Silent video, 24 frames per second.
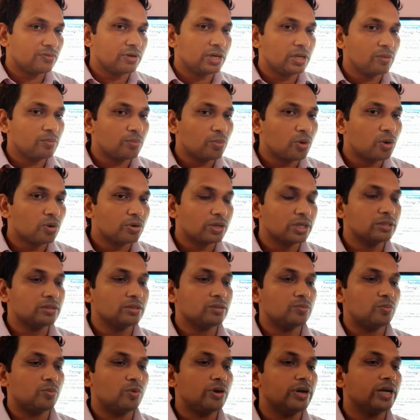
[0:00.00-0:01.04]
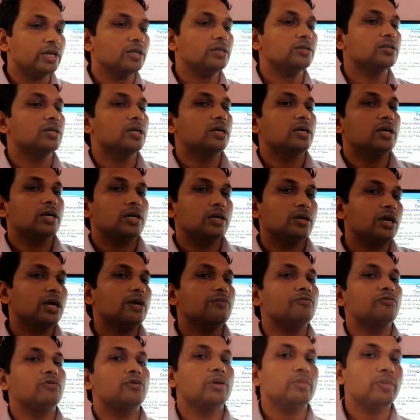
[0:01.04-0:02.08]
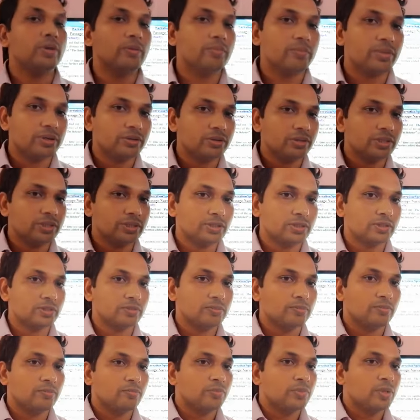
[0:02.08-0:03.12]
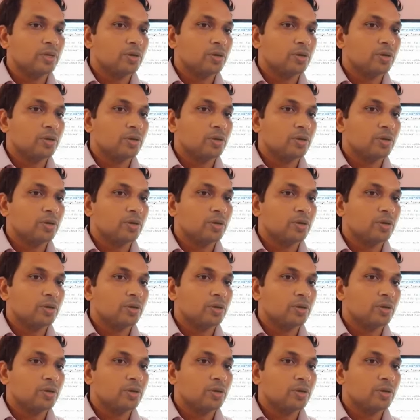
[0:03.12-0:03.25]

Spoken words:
is very important point. You have to remember this.